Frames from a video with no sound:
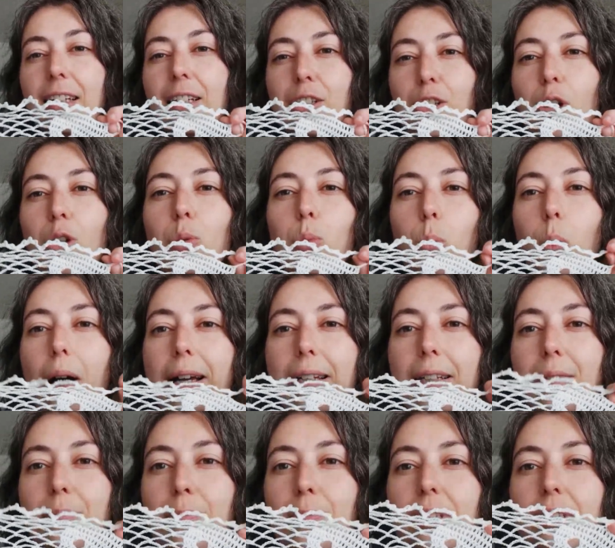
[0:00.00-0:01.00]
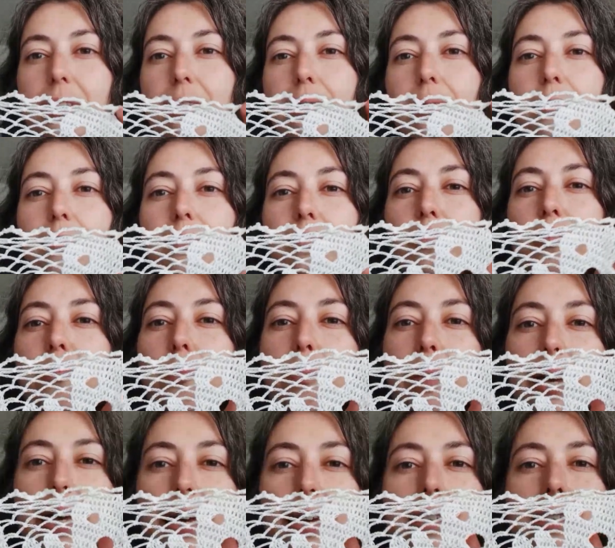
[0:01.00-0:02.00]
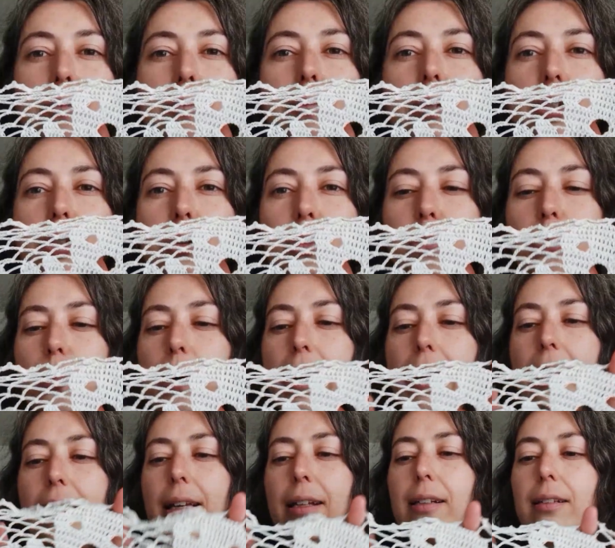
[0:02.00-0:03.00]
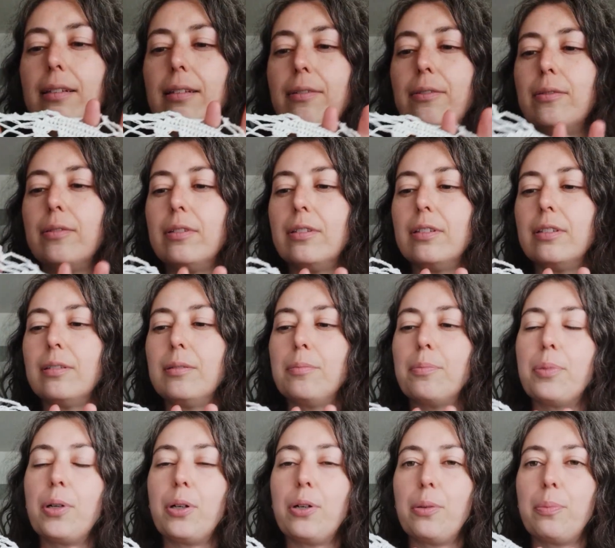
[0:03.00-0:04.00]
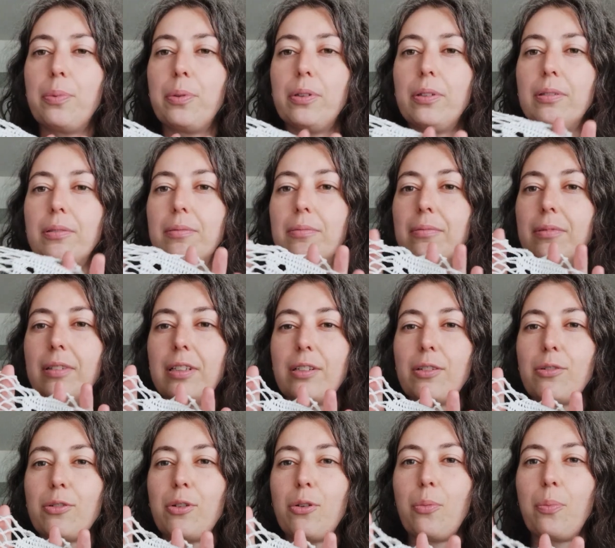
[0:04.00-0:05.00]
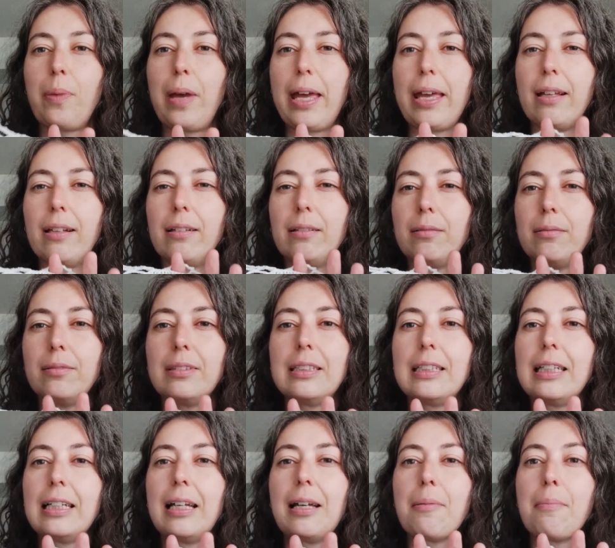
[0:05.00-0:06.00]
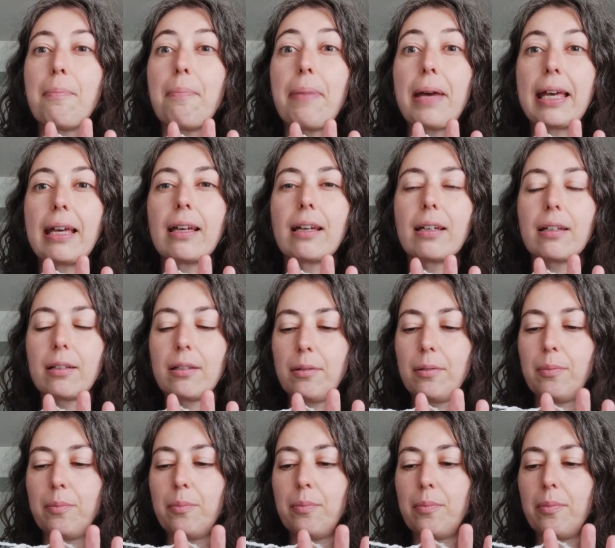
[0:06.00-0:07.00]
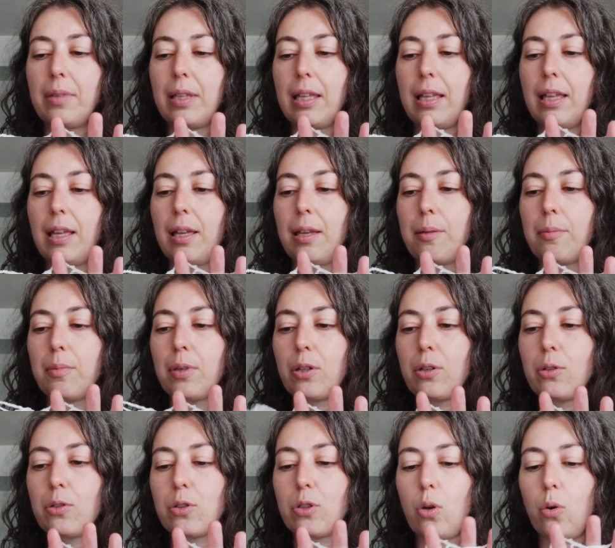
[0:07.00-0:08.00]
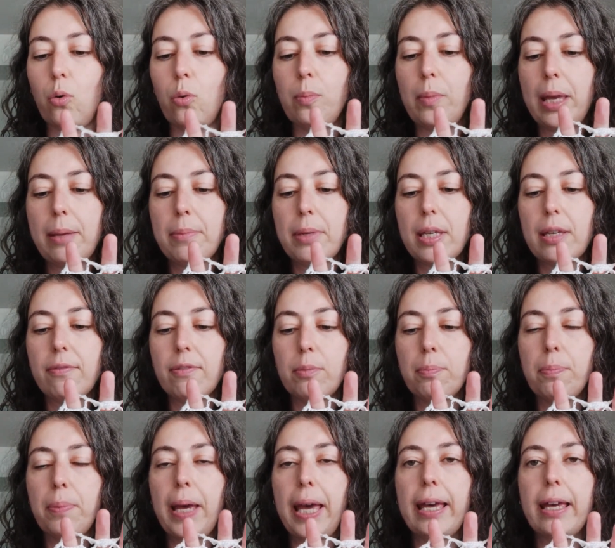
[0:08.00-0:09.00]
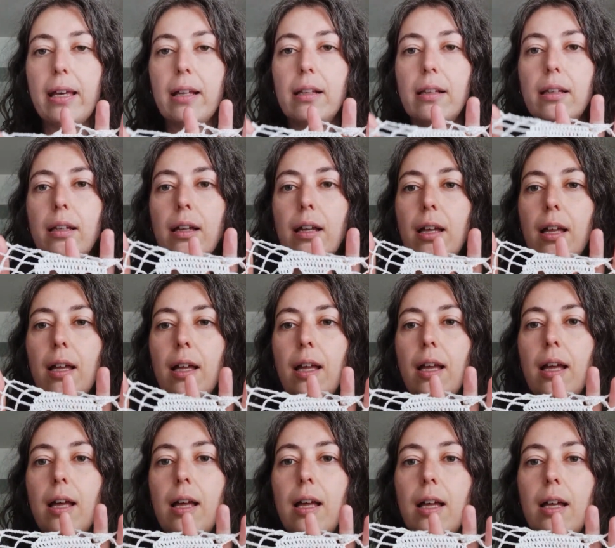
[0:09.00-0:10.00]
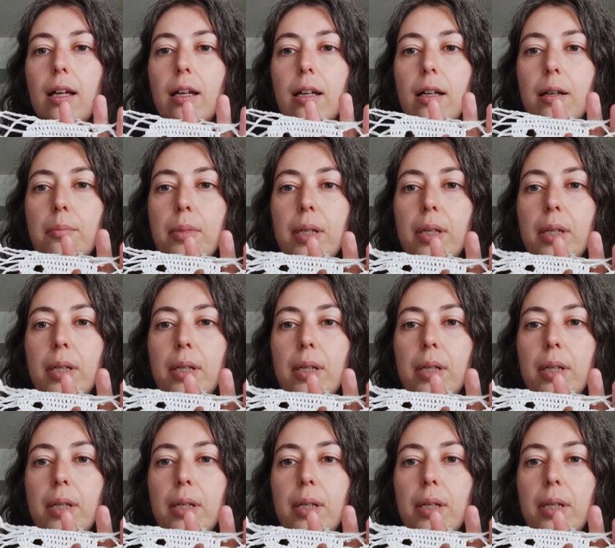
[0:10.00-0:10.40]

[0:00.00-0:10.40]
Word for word: not white, but pale blue, pale uh, purple, I don't know, pale pink, because, or maybe even pale uh,